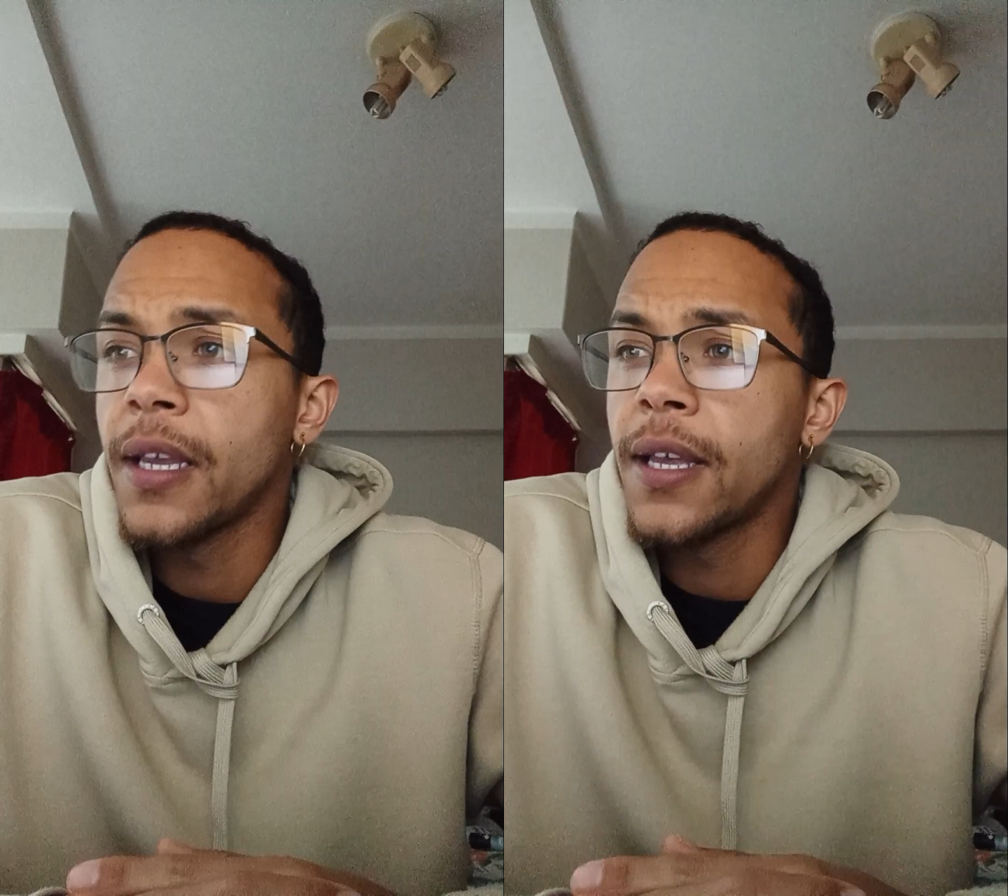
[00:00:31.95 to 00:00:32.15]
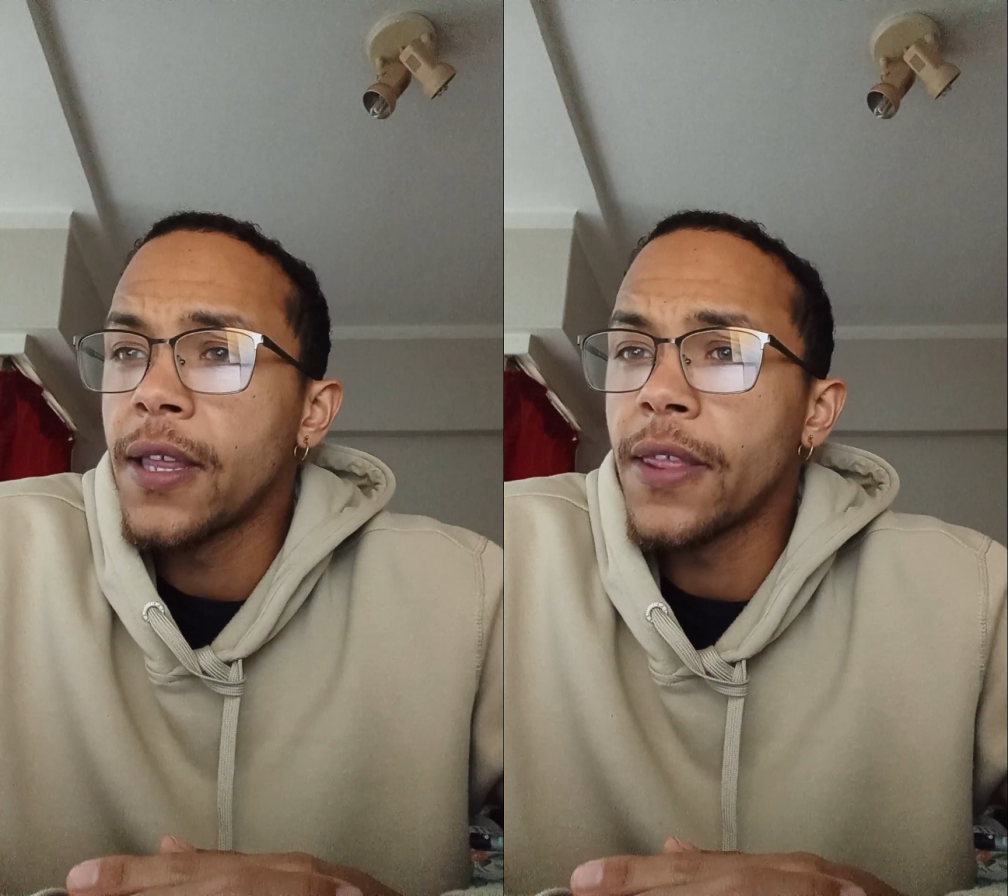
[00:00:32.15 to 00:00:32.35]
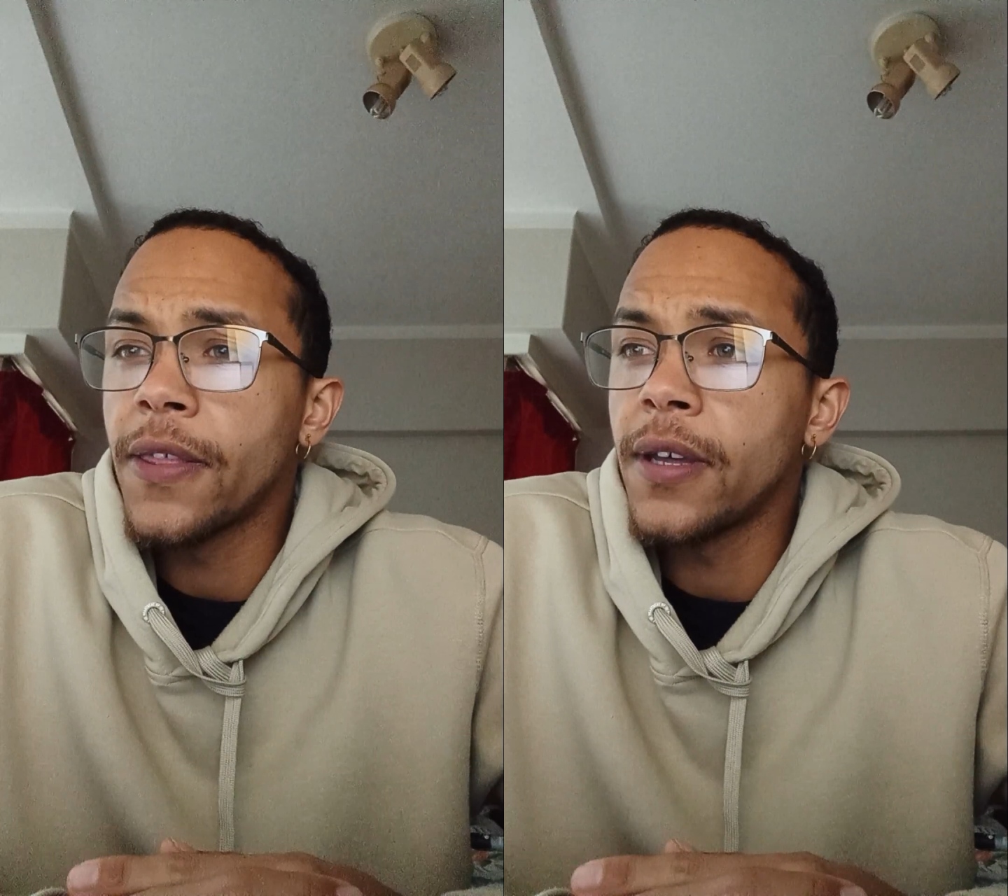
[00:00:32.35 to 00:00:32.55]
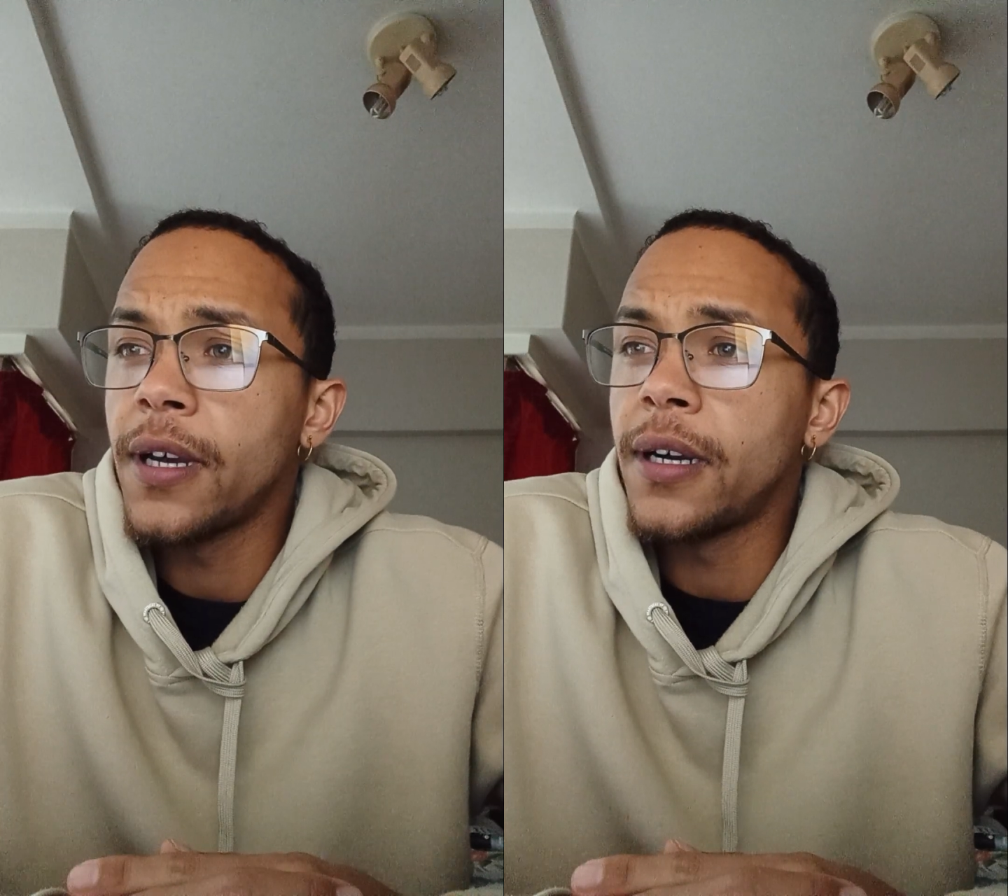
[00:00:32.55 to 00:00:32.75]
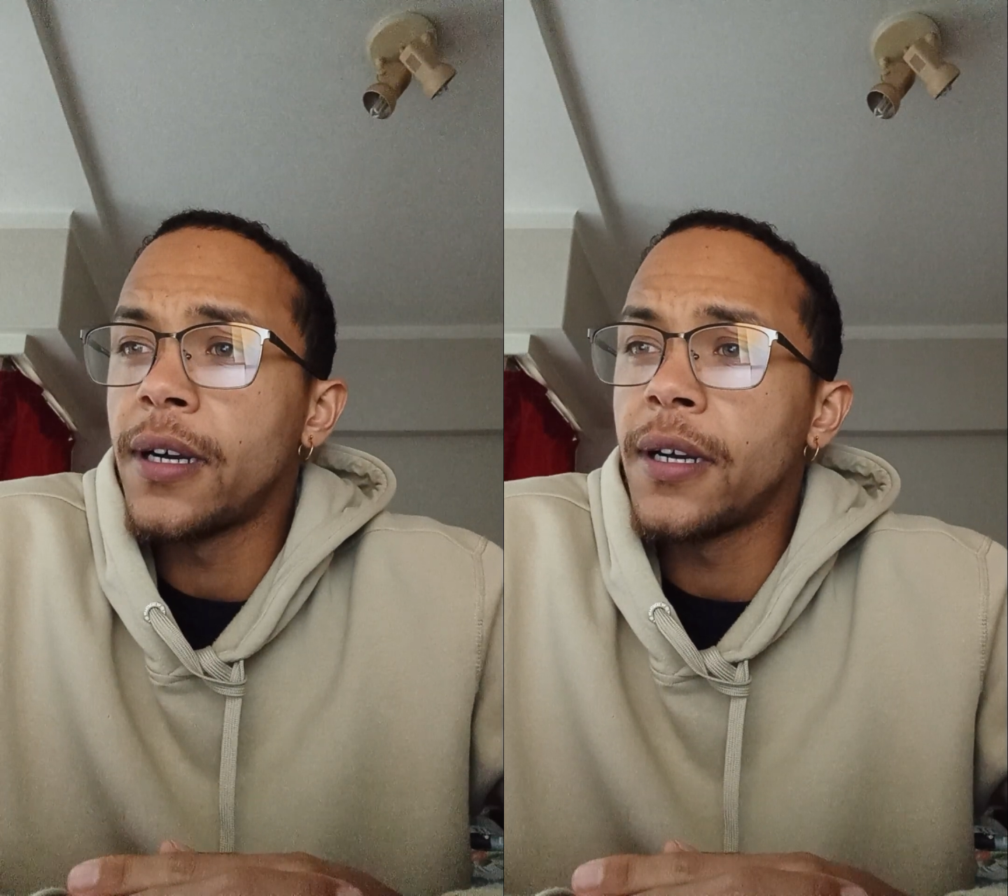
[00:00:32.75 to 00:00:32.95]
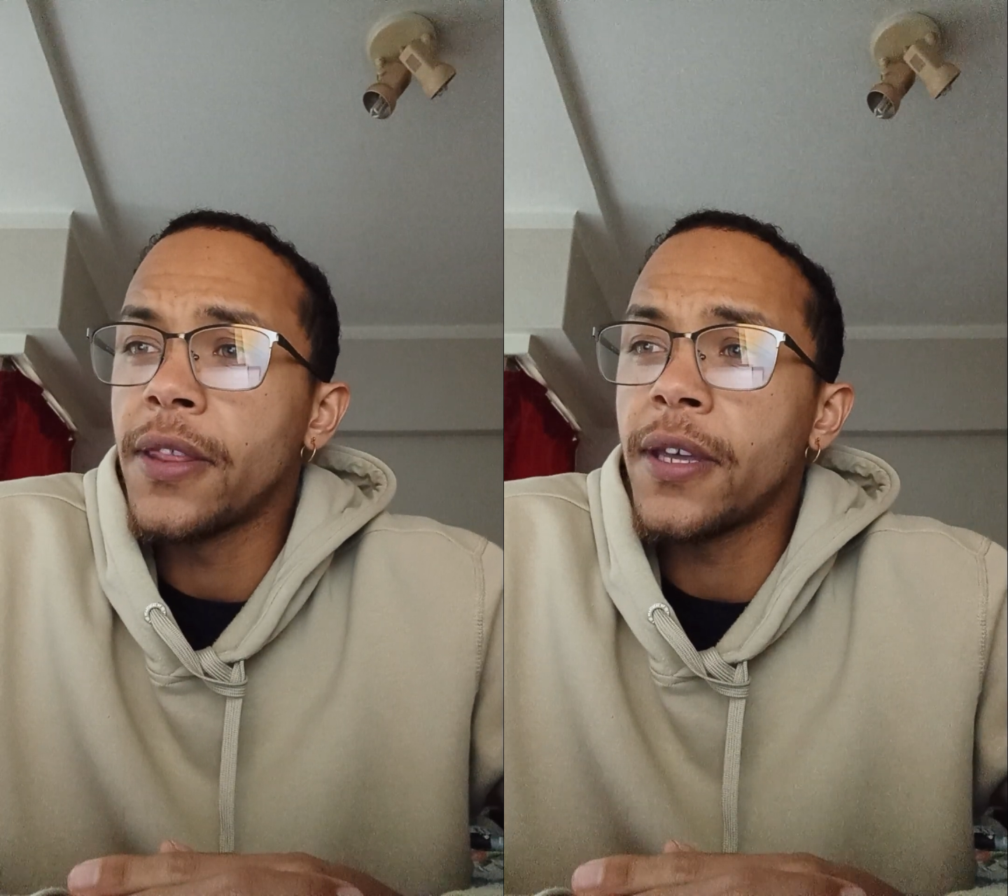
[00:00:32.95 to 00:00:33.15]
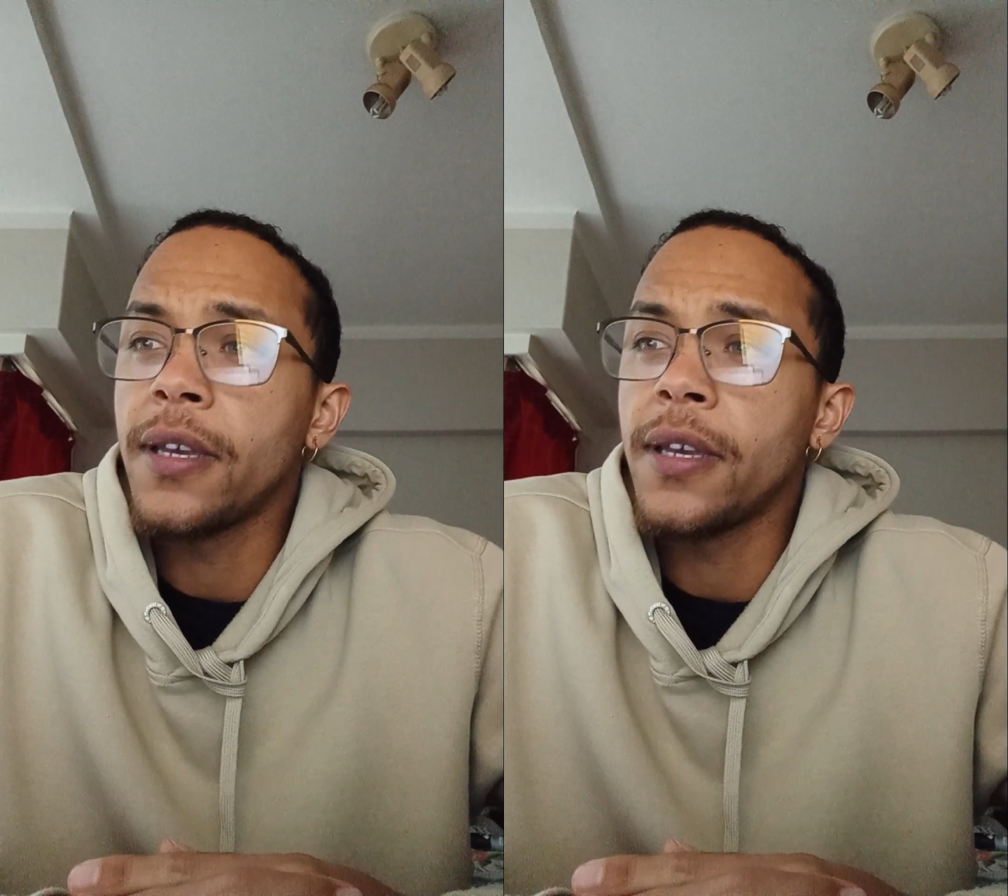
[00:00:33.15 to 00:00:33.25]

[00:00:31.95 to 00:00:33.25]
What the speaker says: They